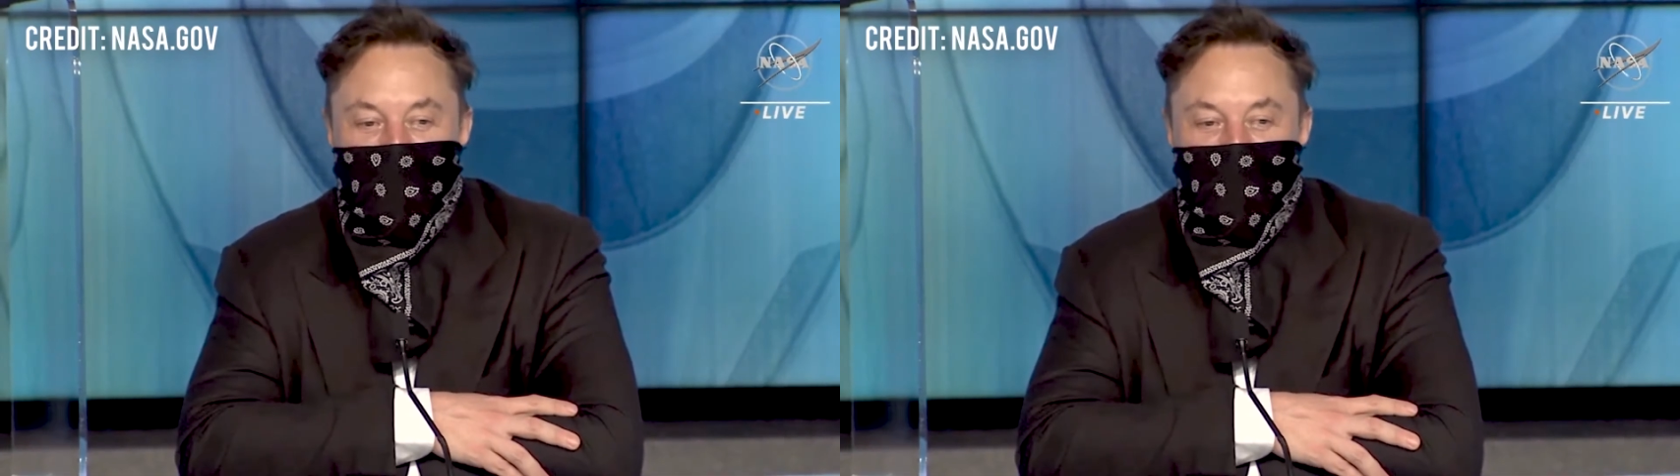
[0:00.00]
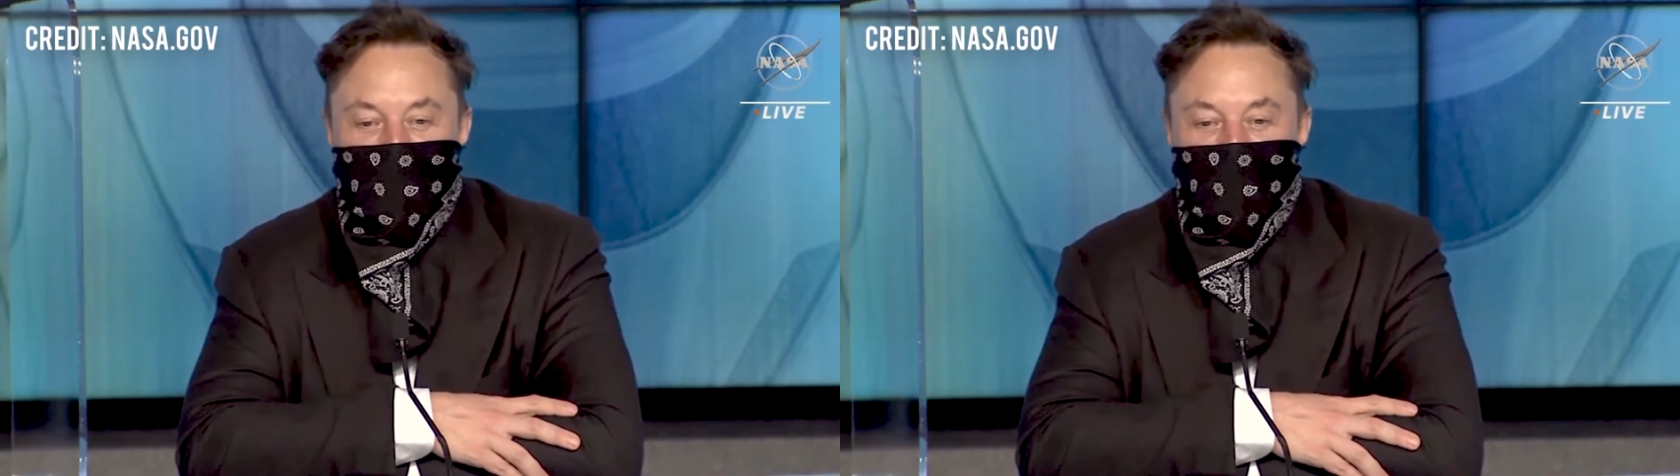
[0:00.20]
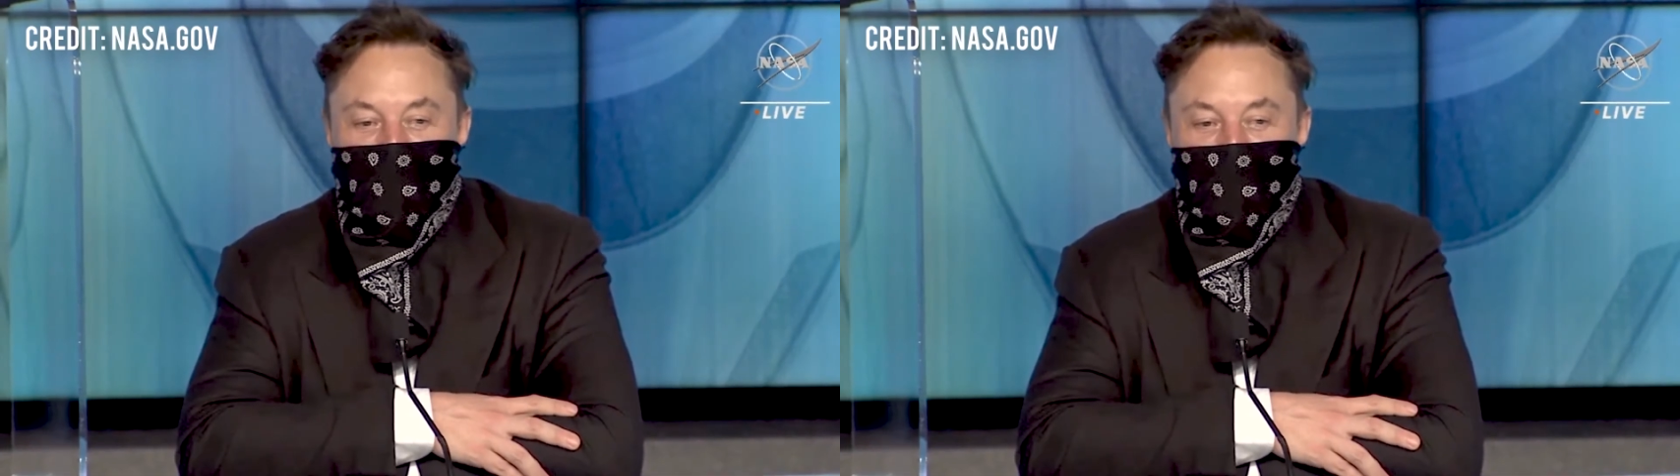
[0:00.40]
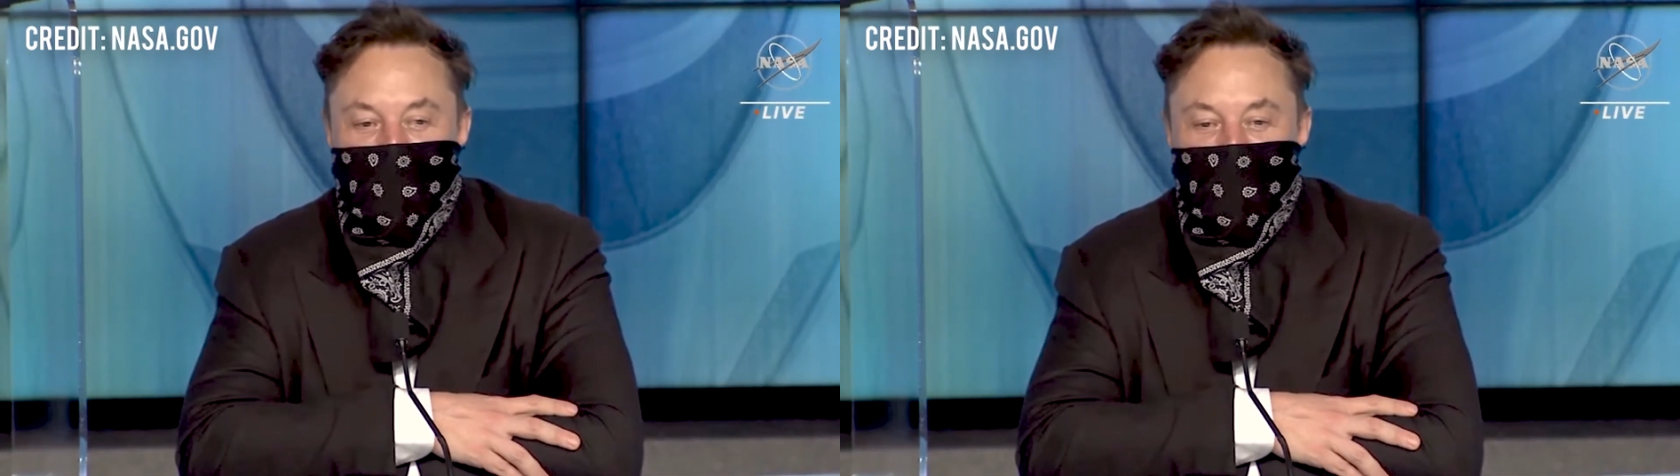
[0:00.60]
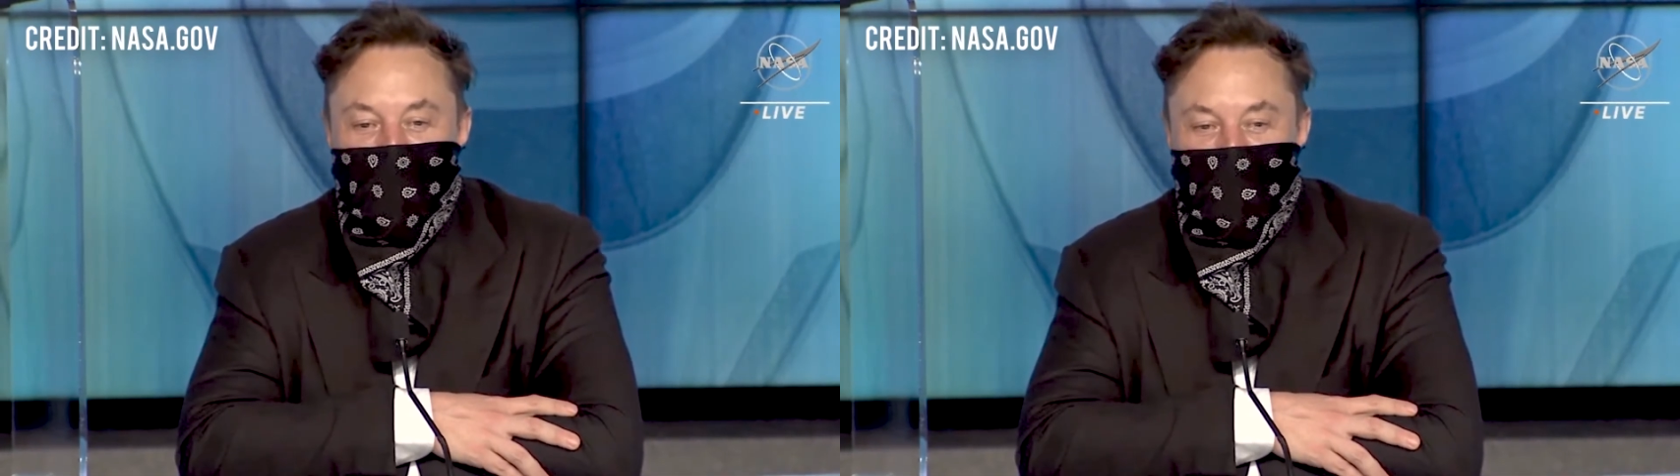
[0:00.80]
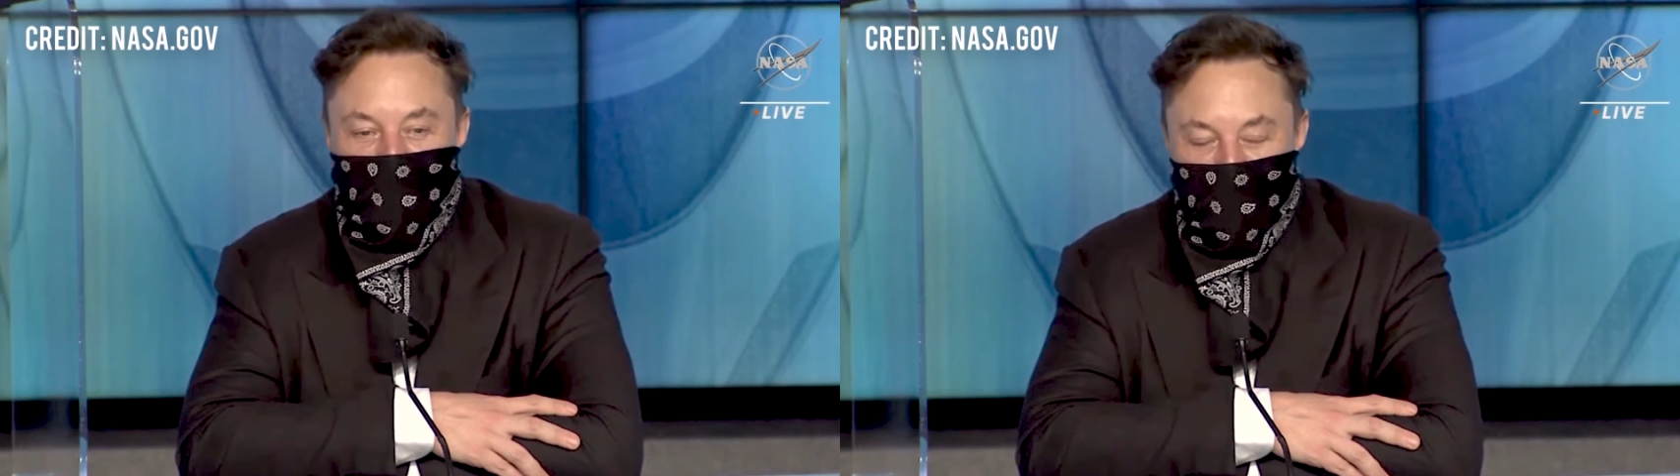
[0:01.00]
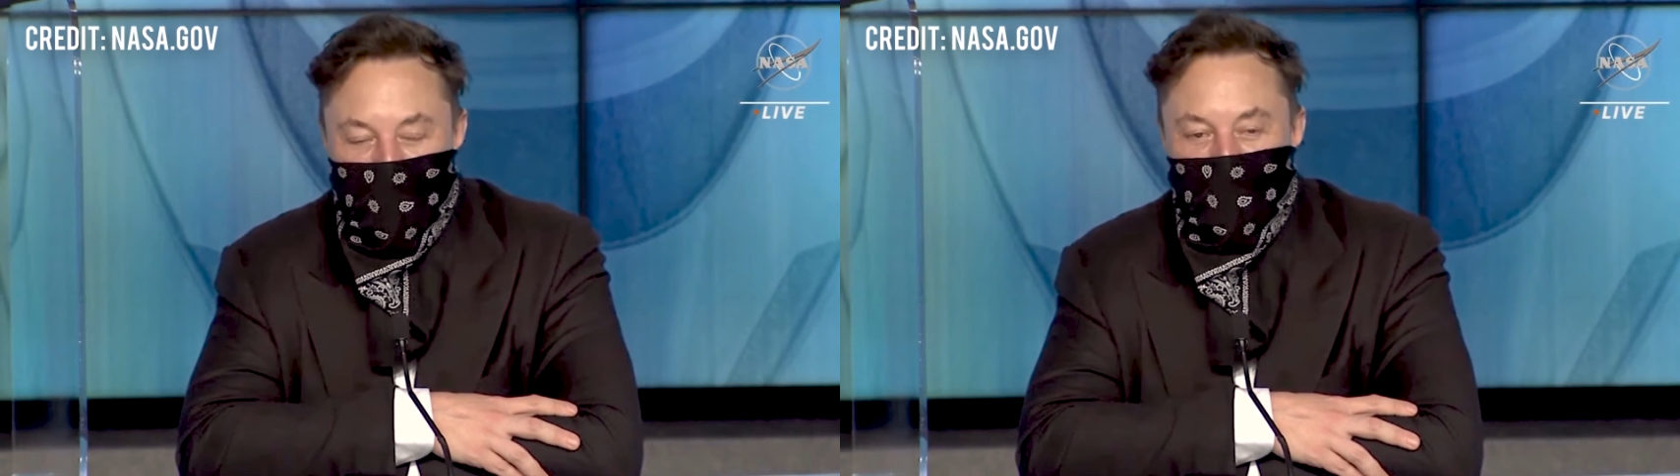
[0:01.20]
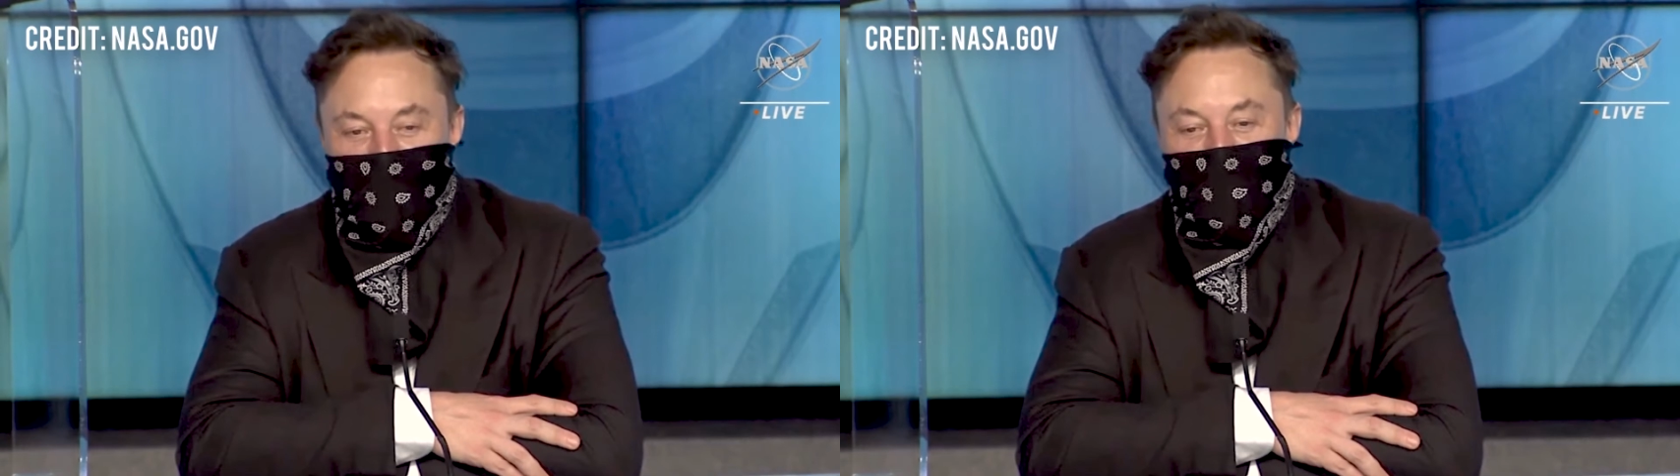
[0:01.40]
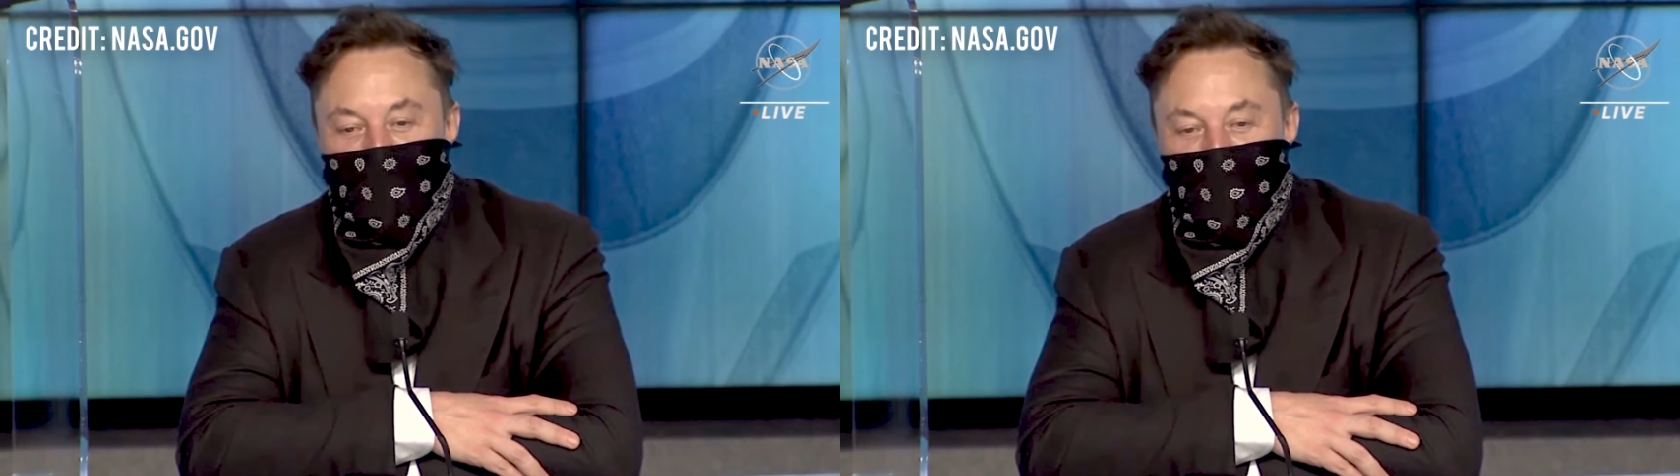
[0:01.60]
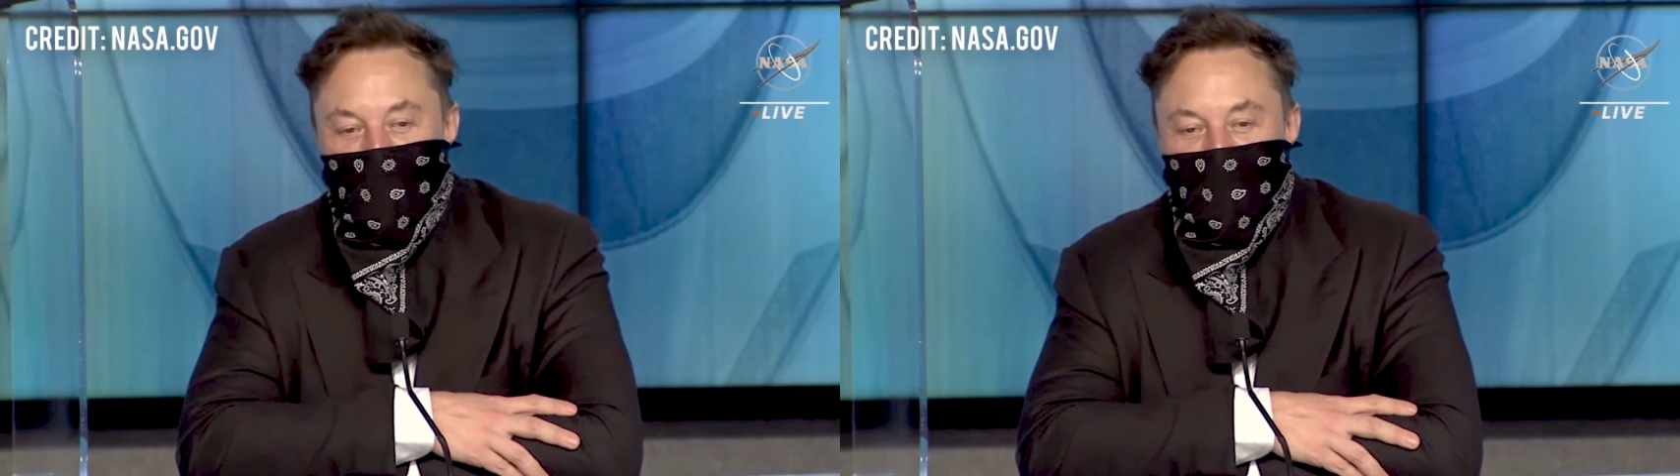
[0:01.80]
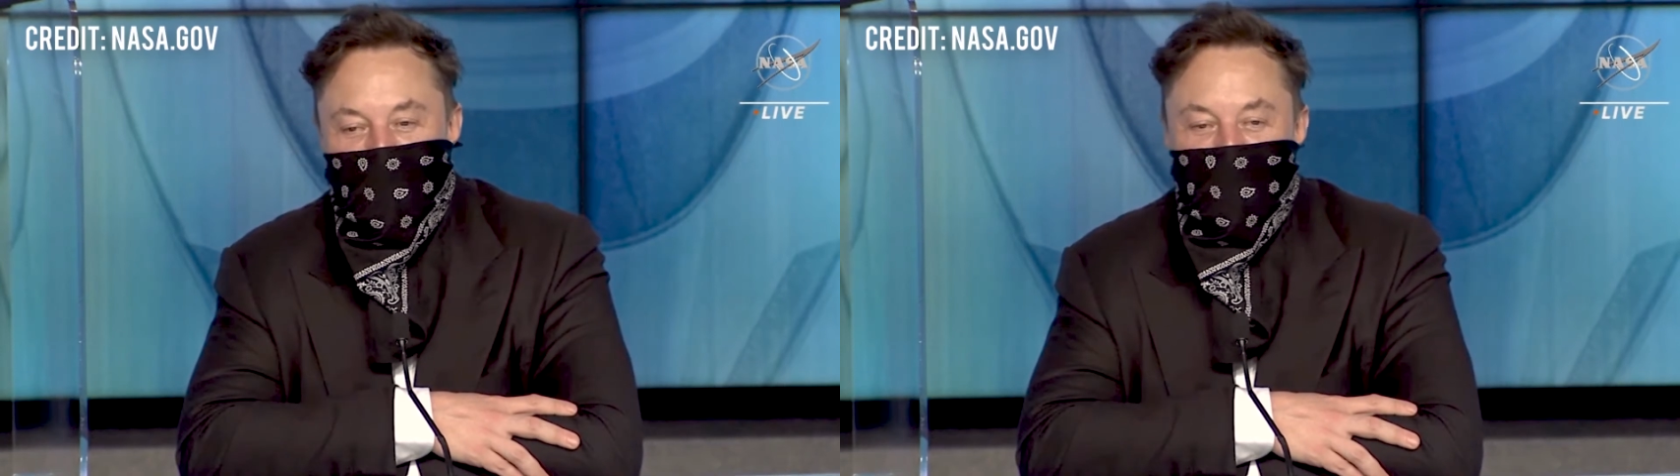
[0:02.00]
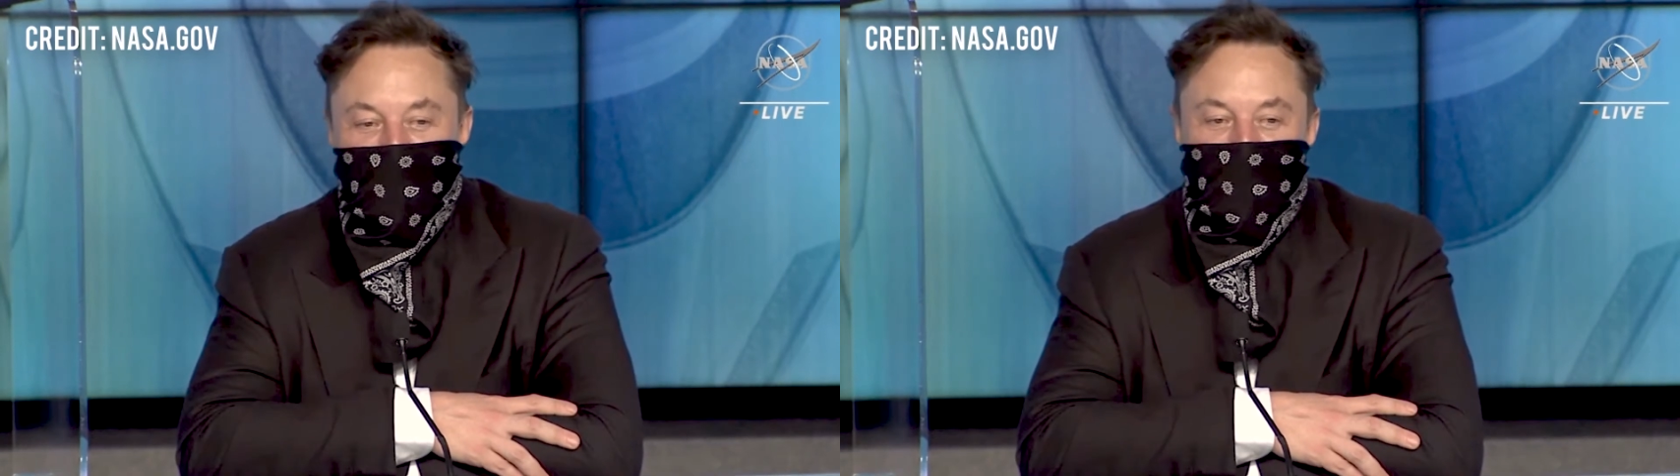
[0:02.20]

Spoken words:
cosmonauts on Dragon,